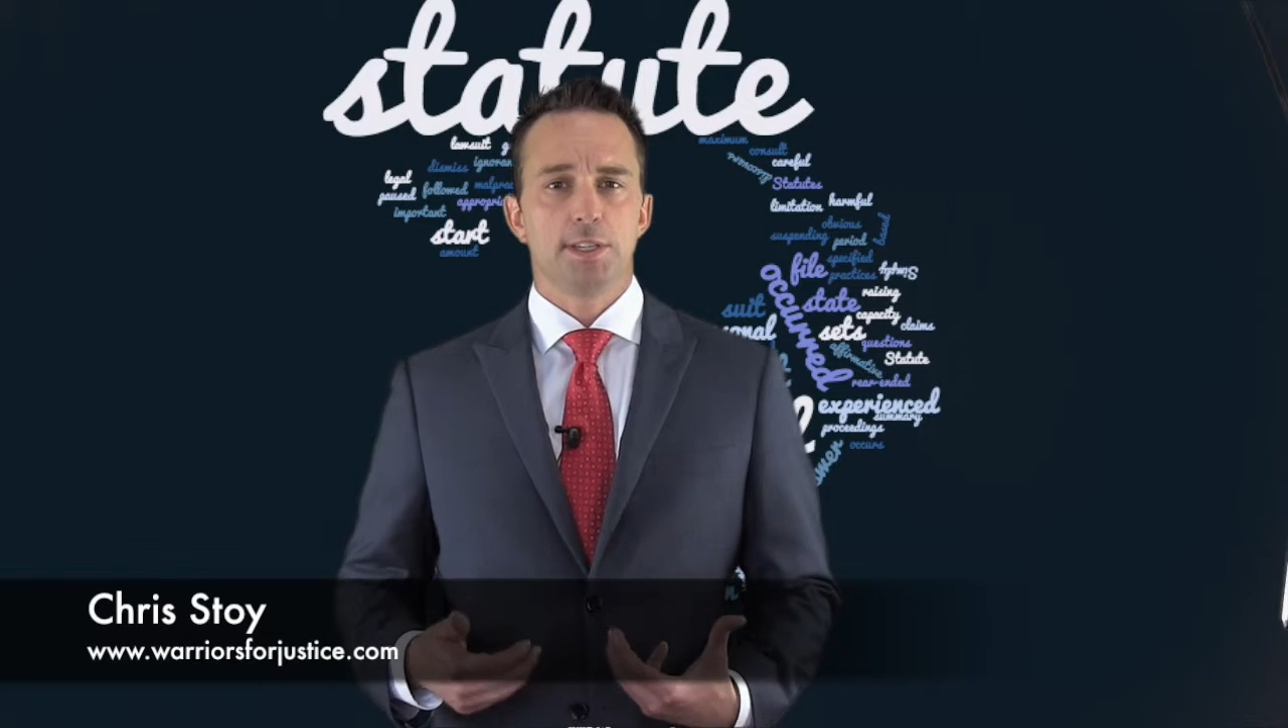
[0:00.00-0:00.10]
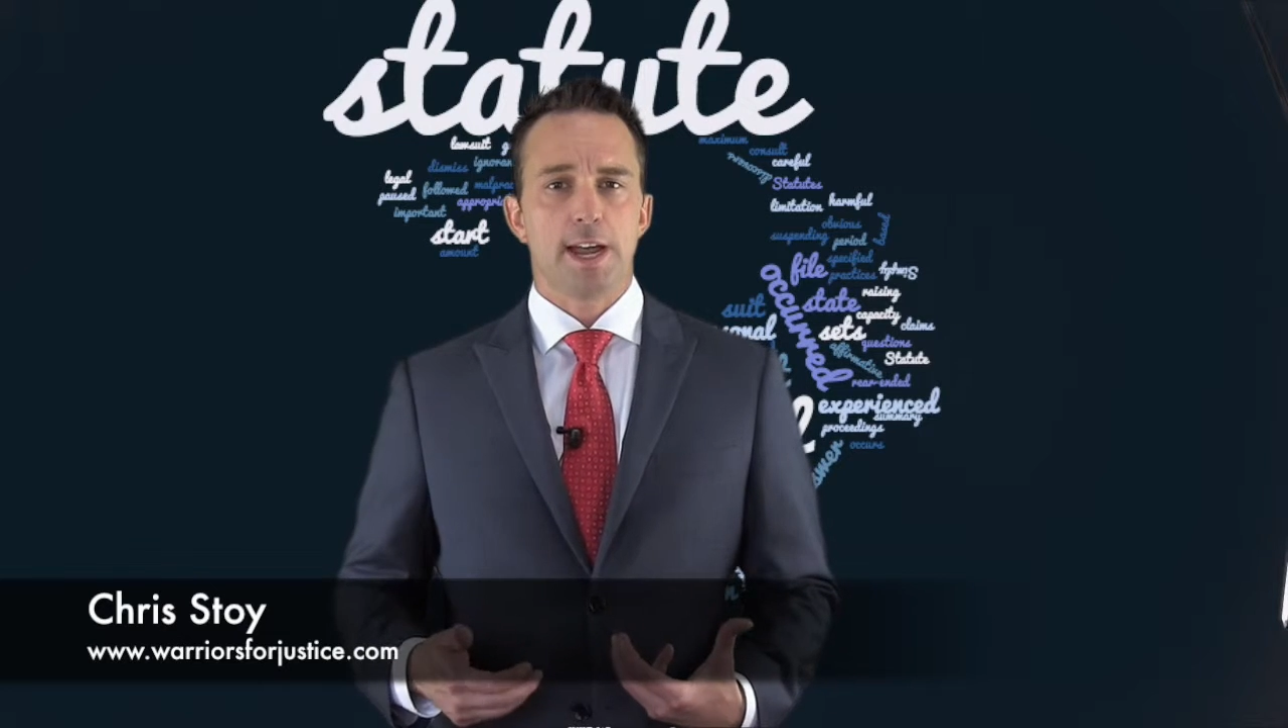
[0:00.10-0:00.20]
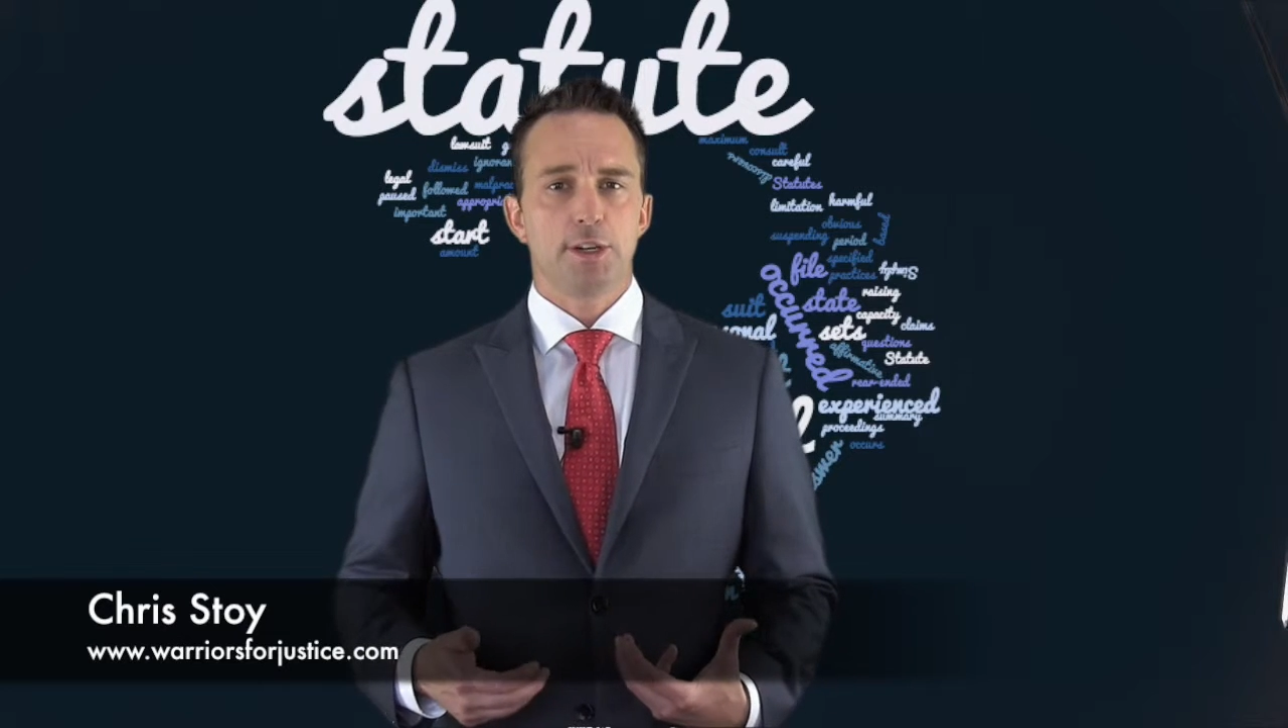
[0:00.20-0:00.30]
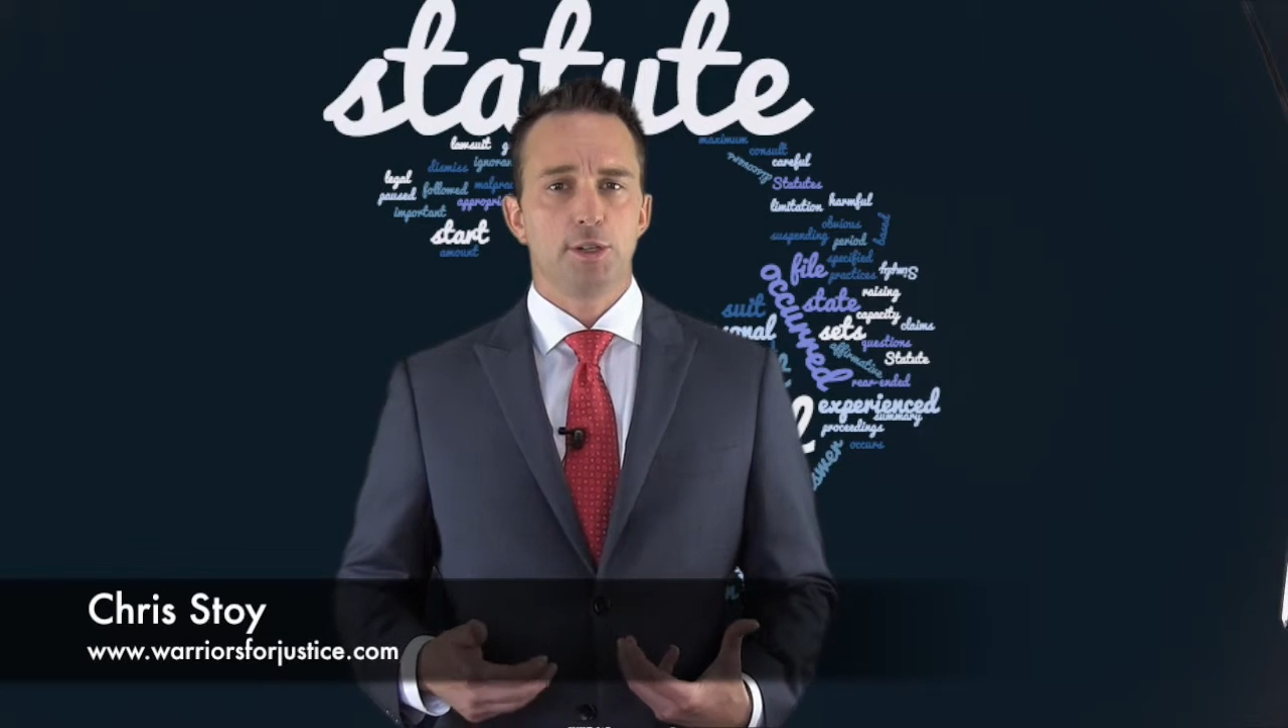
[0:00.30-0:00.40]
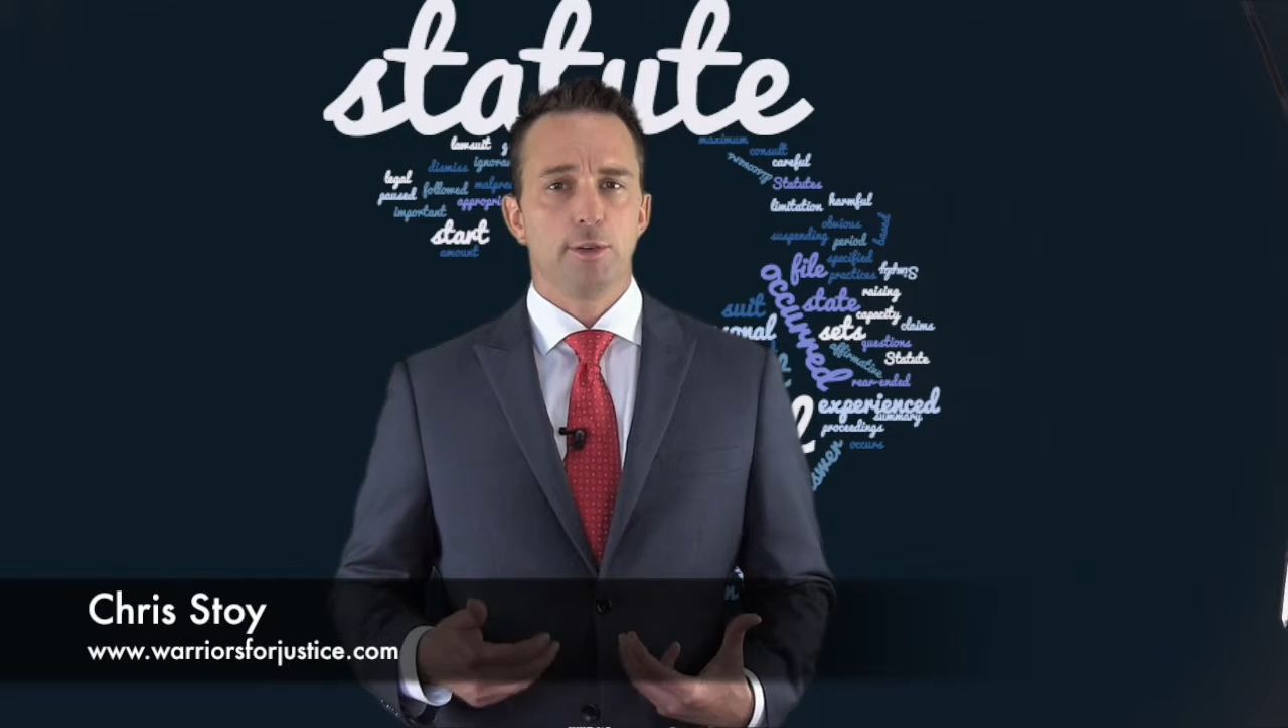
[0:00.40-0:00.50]

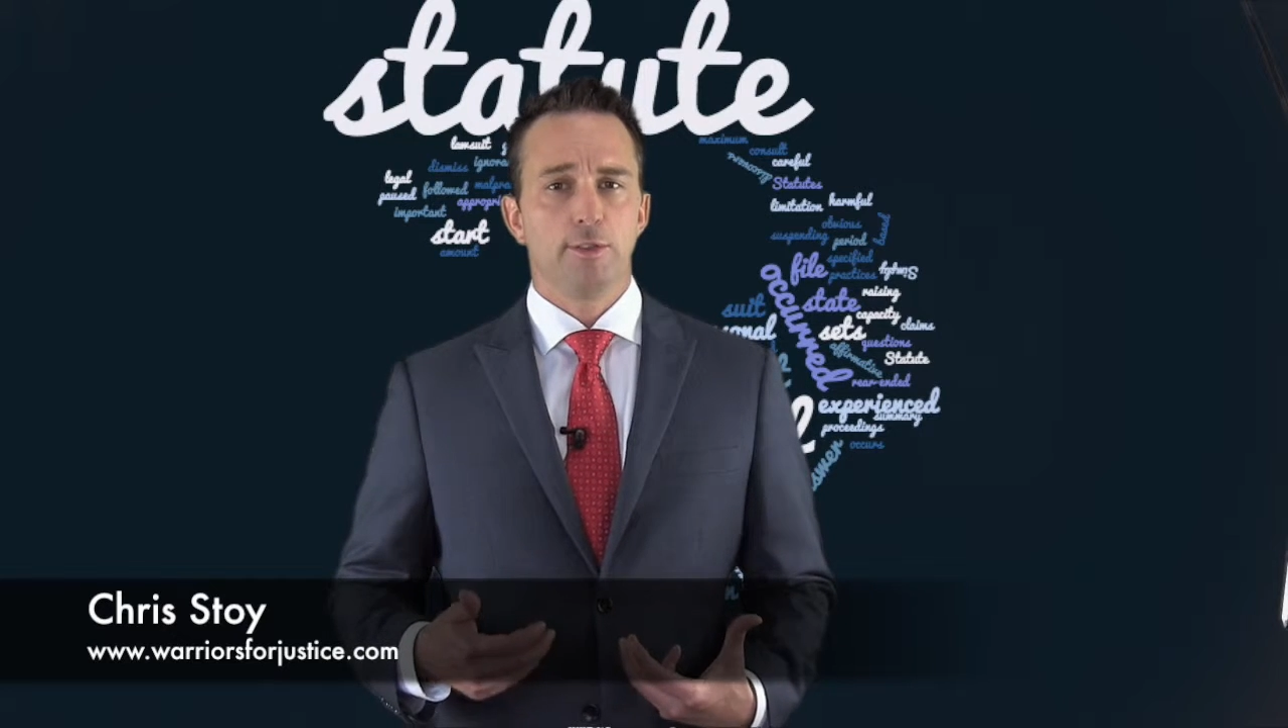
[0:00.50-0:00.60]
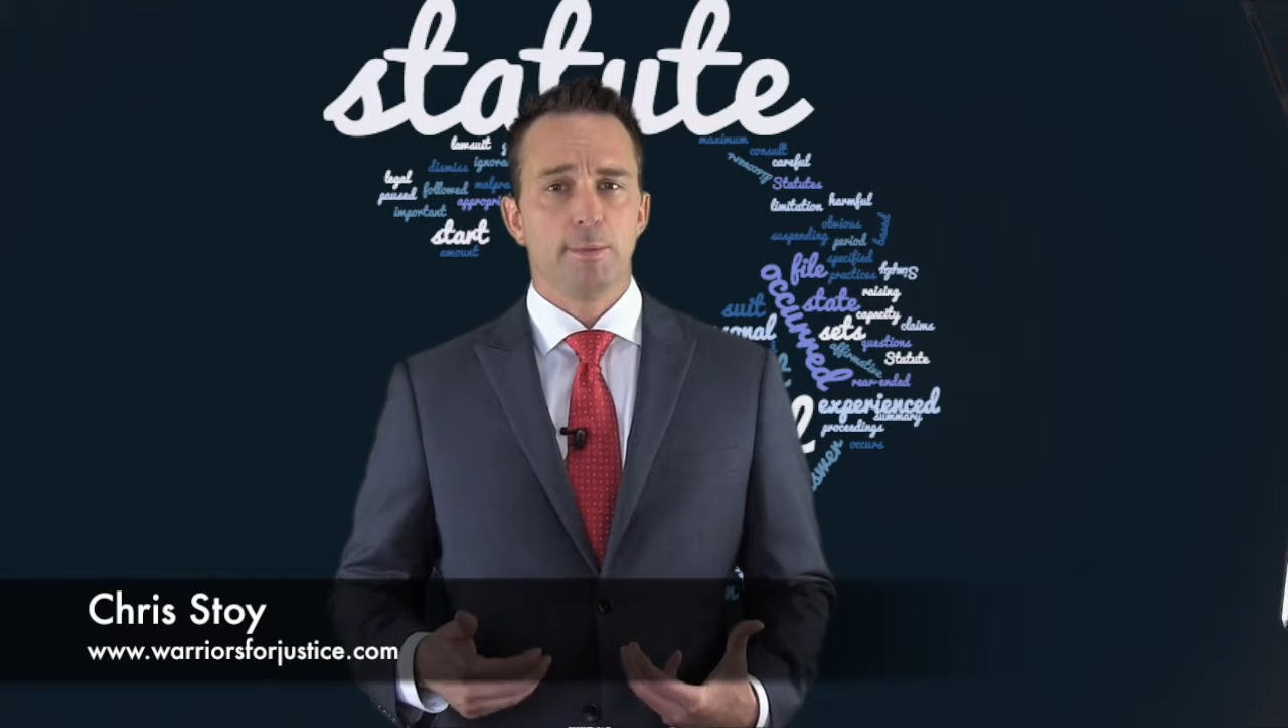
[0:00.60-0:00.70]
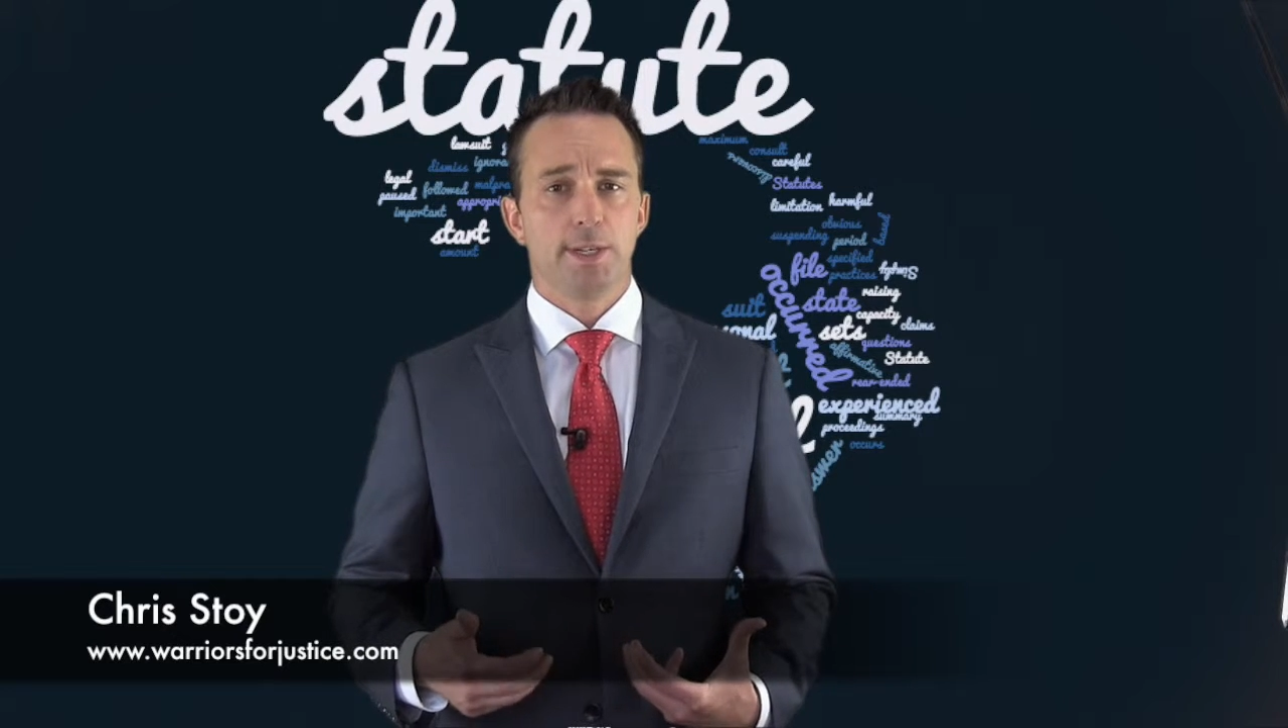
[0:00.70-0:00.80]
Statute of